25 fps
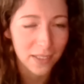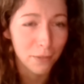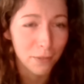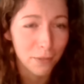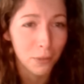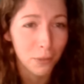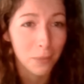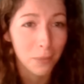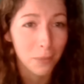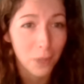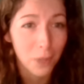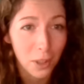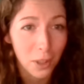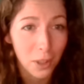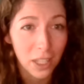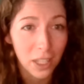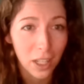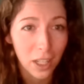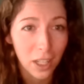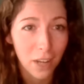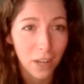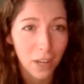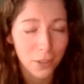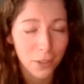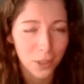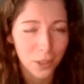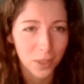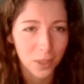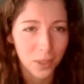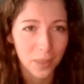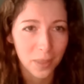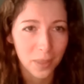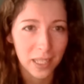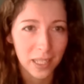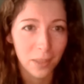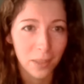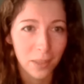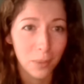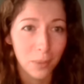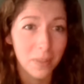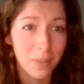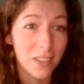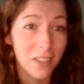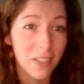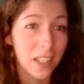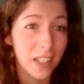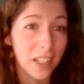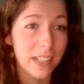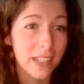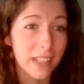and from floating offshore wind will be
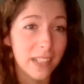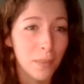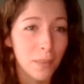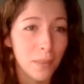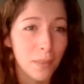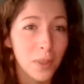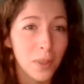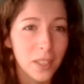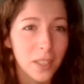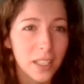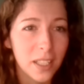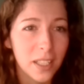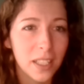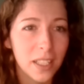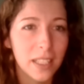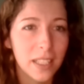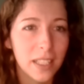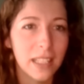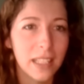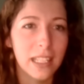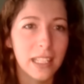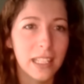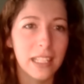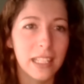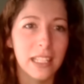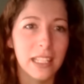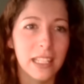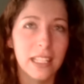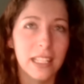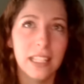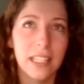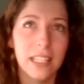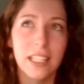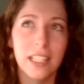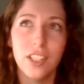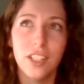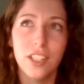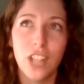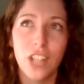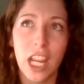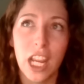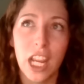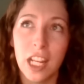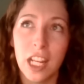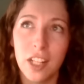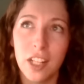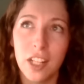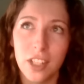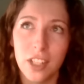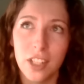very similar. The, the
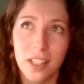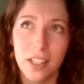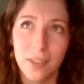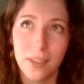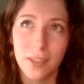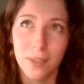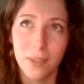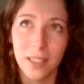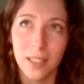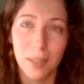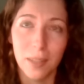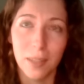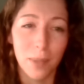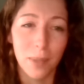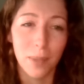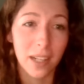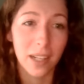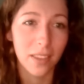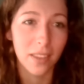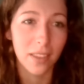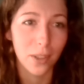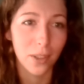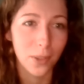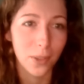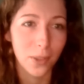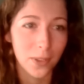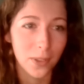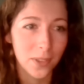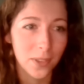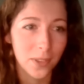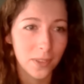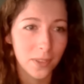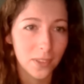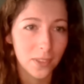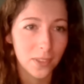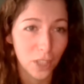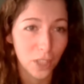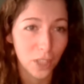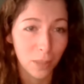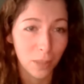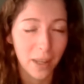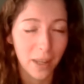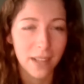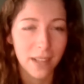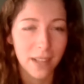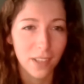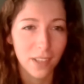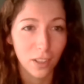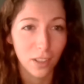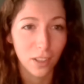change is really where those
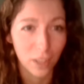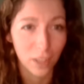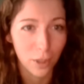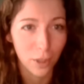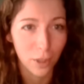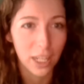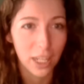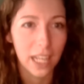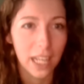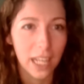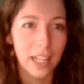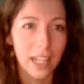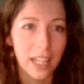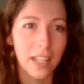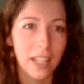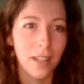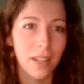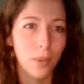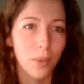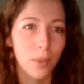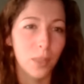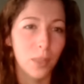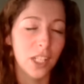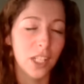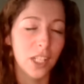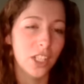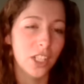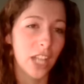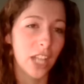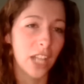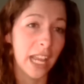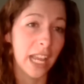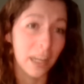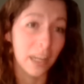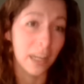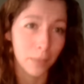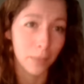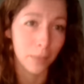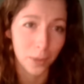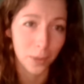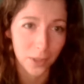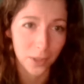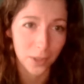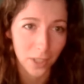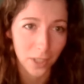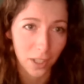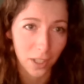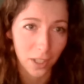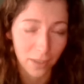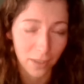turbines are located, which animals
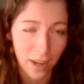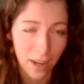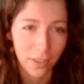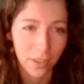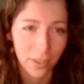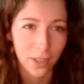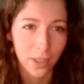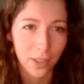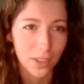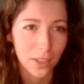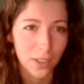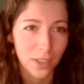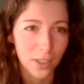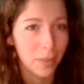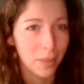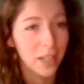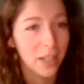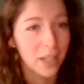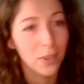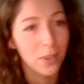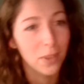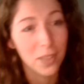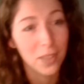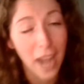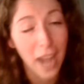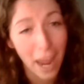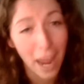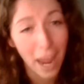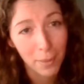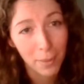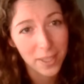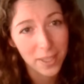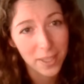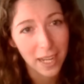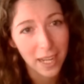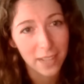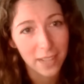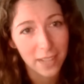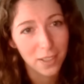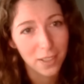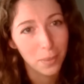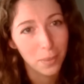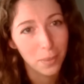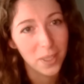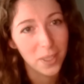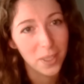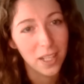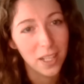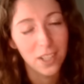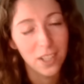are around those turbines, which habitats are
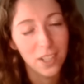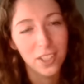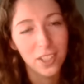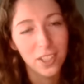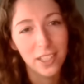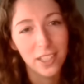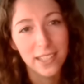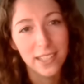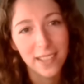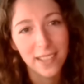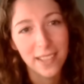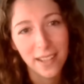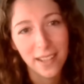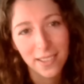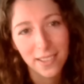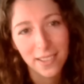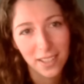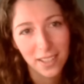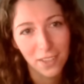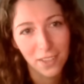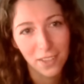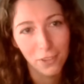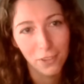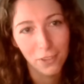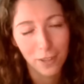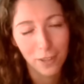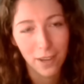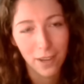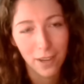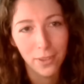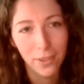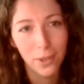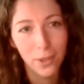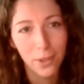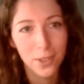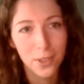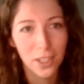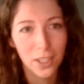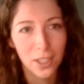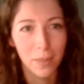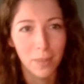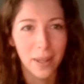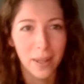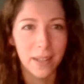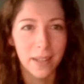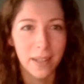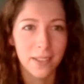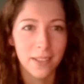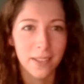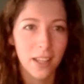potentially sensitive around those
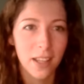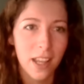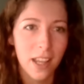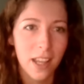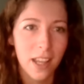turbines.